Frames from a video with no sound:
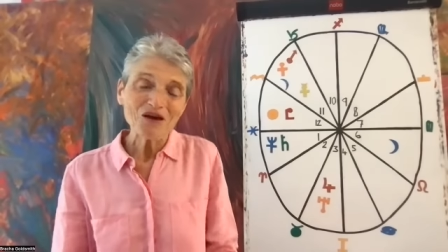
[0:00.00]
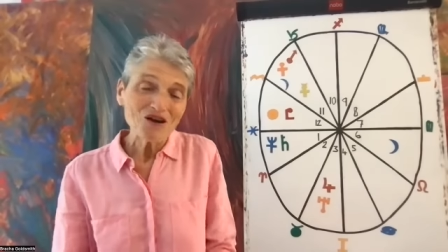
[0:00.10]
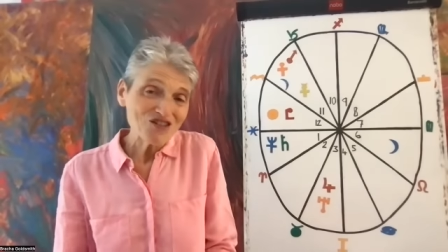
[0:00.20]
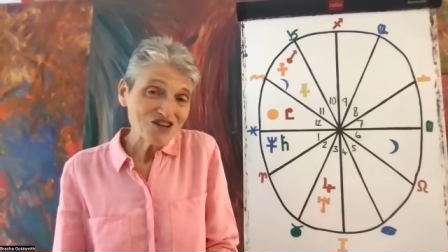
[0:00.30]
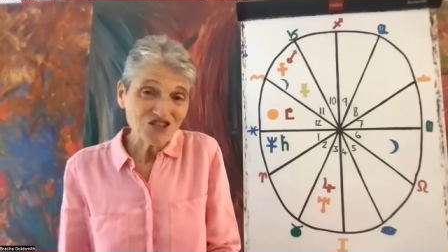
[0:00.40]

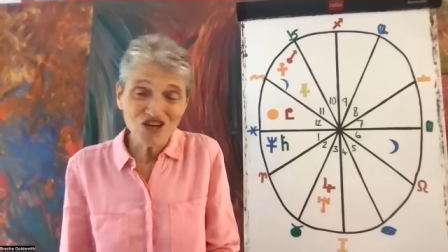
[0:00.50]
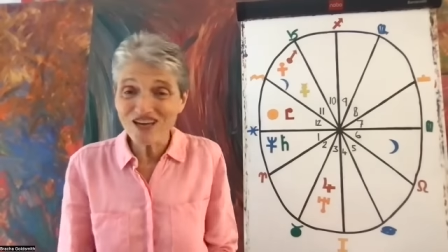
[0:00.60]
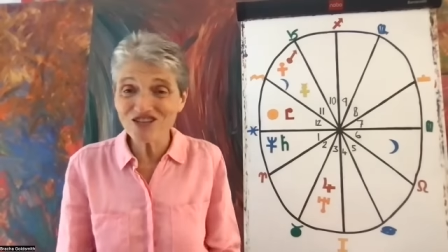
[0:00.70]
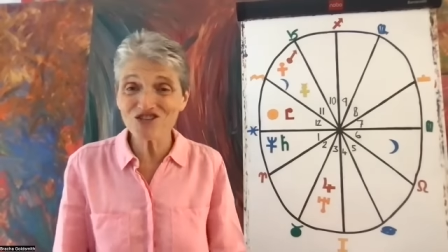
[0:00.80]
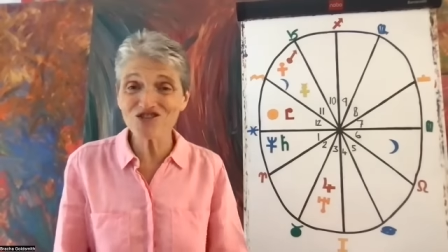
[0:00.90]
Are there
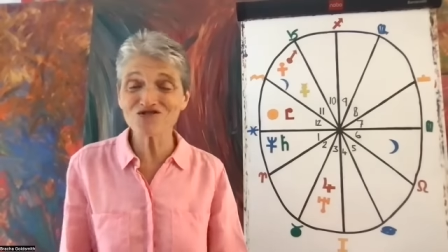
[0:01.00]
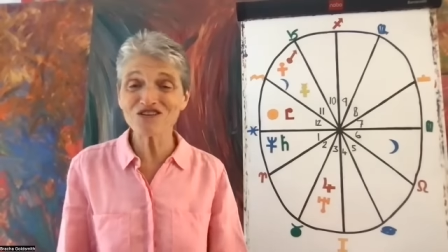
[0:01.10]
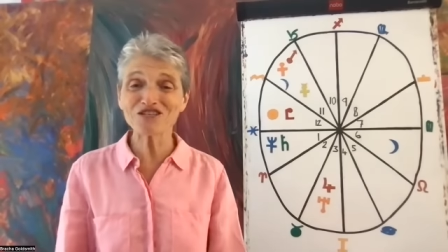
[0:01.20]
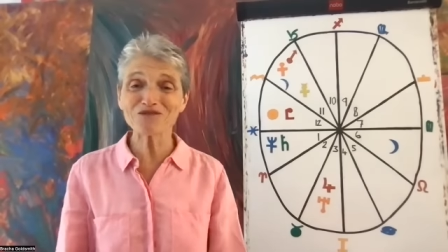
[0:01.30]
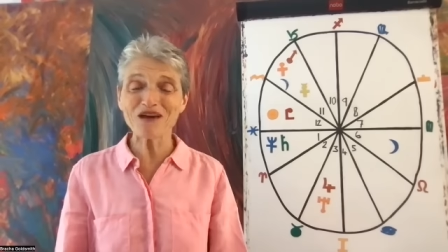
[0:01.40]
changes you
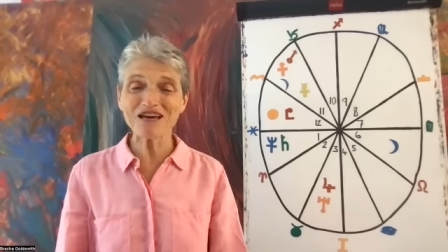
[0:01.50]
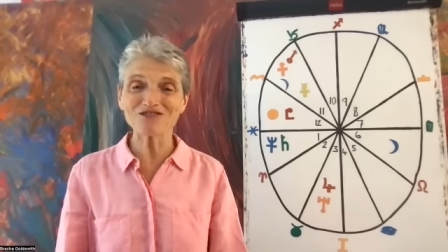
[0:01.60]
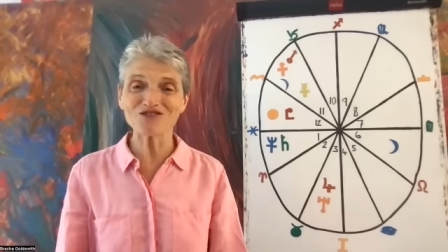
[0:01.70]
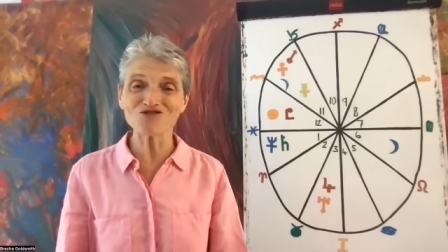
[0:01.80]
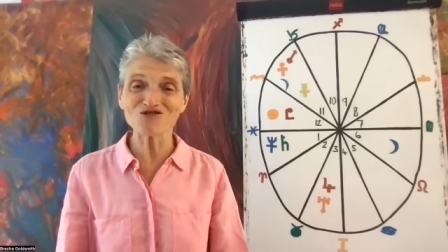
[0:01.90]
need to
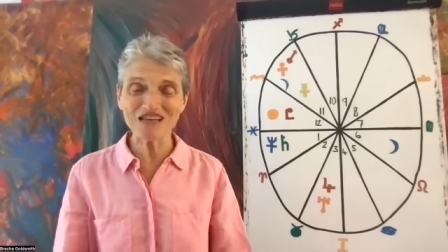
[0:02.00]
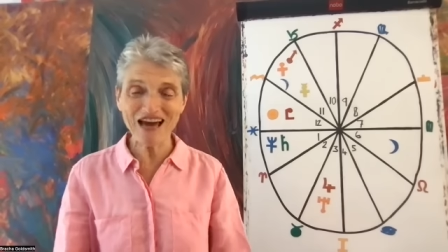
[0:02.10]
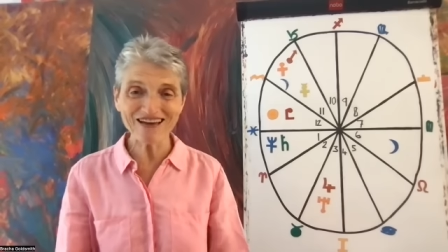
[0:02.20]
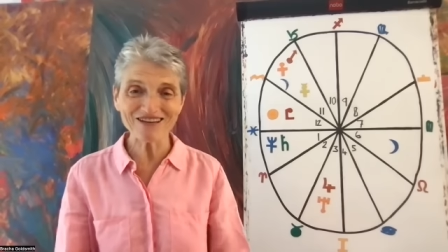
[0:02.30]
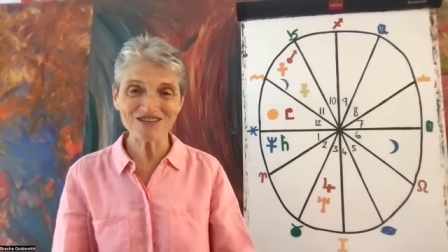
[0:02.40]
make to your
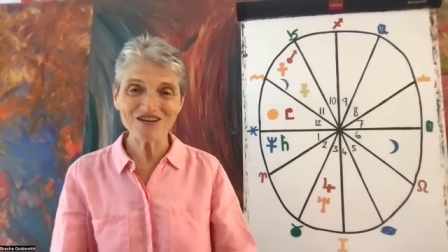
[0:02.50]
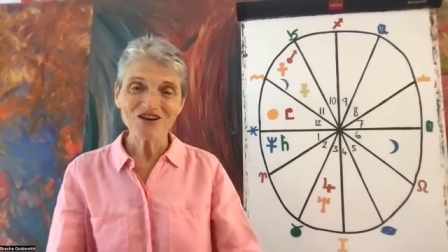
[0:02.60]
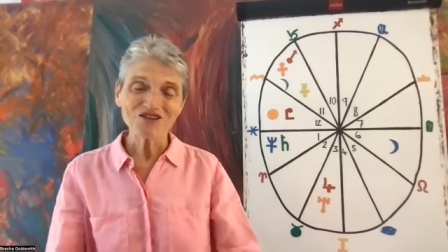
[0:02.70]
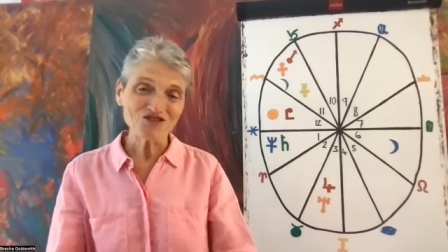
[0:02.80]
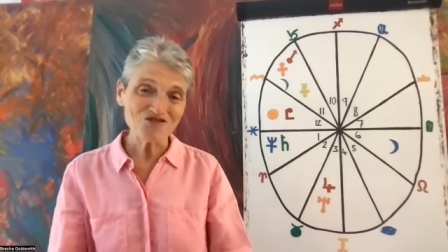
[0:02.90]
diet,
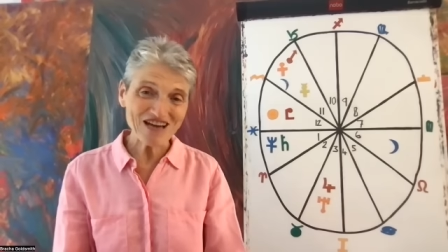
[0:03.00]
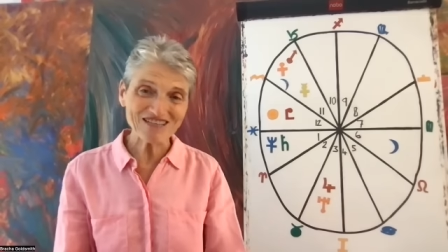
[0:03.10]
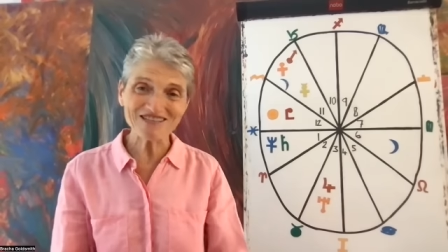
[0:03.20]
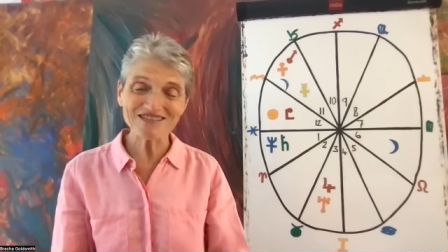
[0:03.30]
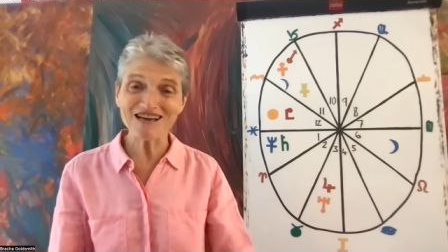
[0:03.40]
to your
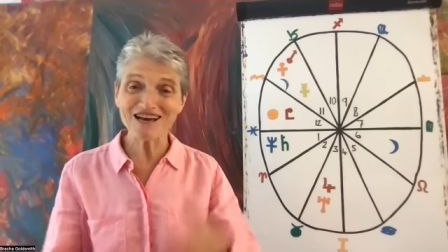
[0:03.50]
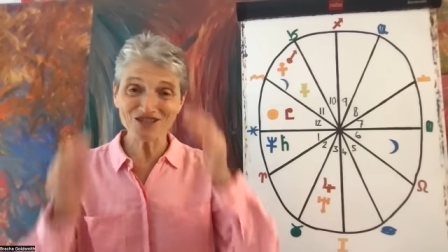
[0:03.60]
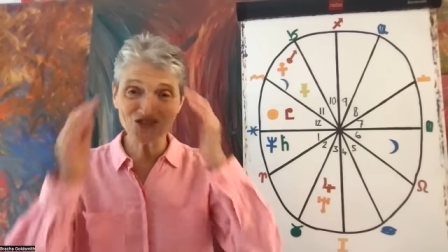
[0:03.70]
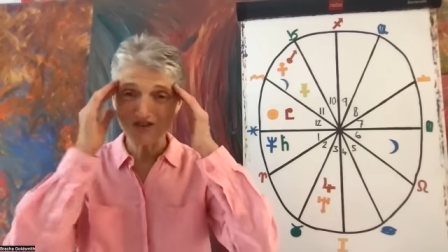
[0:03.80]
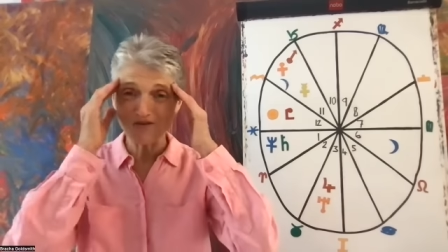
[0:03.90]

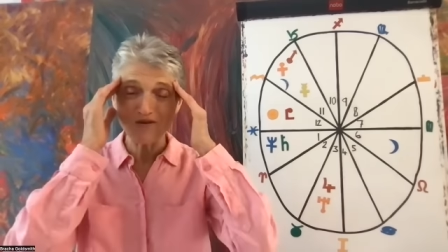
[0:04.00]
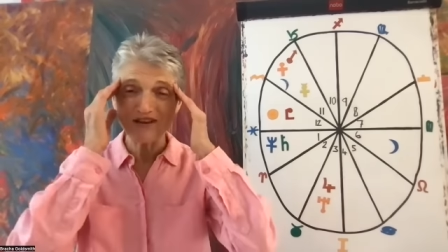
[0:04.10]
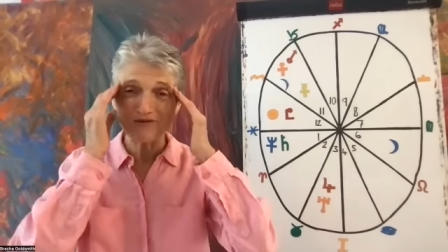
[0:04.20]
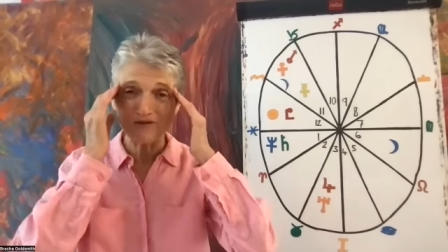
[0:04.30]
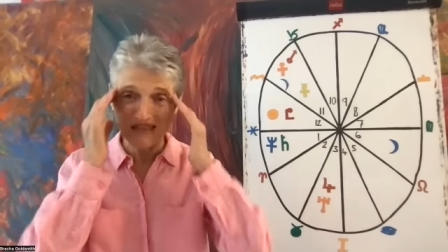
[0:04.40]
exercise, to the way
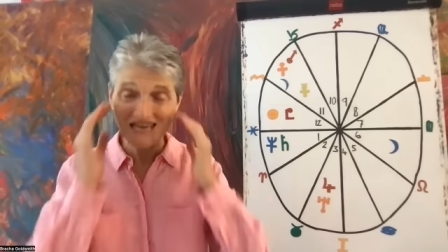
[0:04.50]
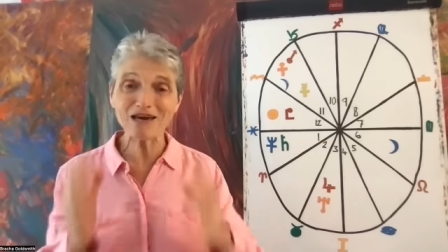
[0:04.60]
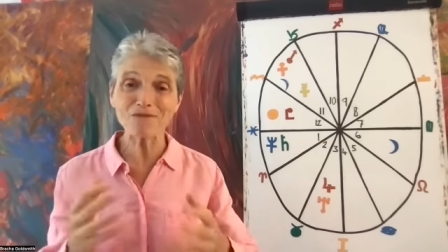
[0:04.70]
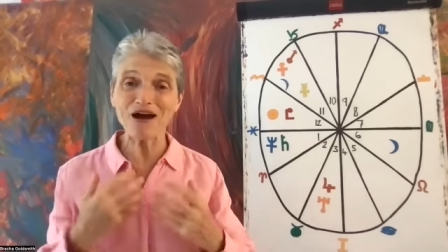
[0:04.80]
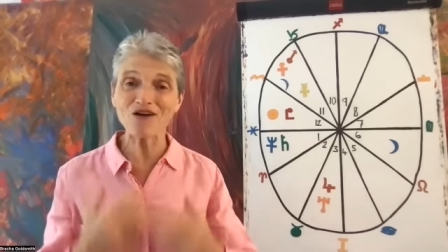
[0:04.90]
you think
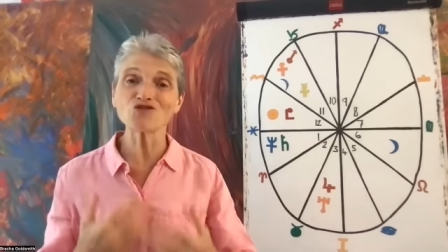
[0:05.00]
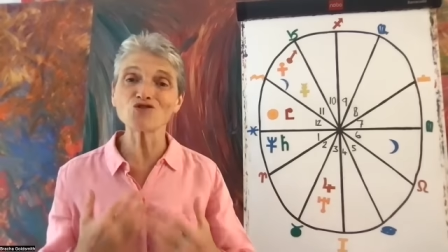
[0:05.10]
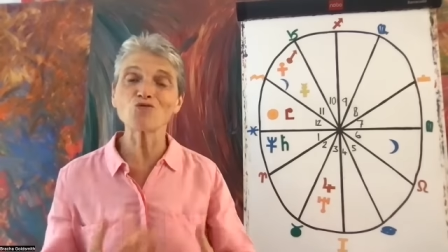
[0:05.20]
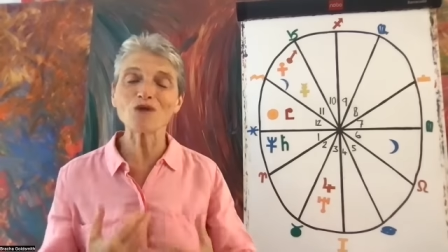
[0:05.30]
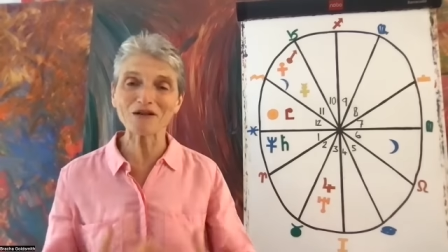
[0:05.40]
about
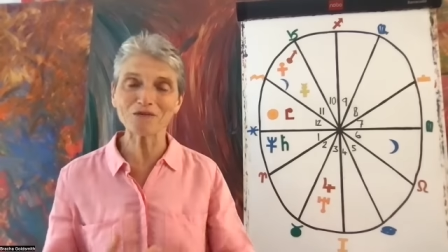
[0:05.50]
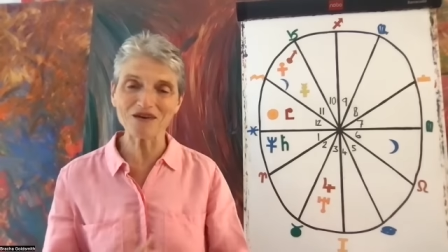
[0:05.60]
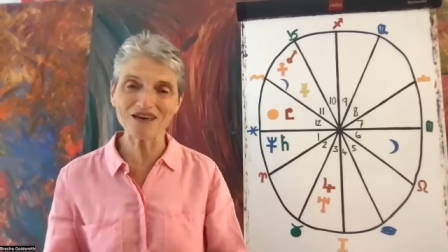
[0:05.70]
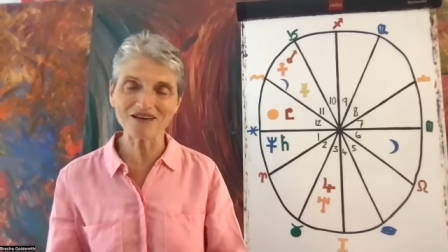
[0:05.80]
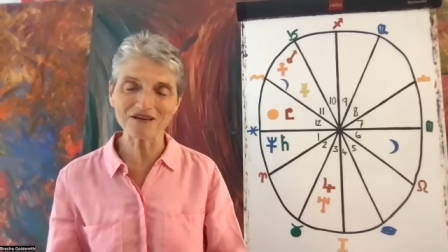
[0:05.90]
your
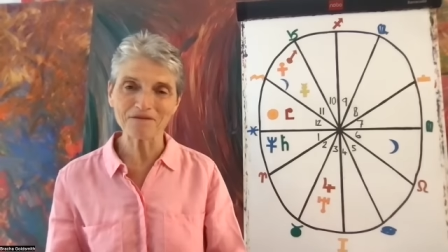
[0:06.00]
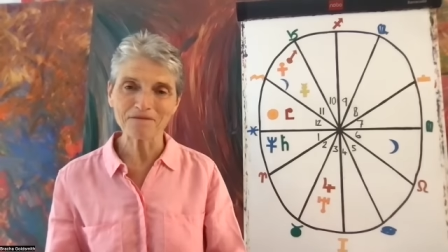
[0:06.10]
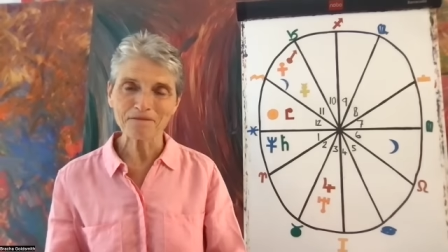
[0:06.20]
well-being?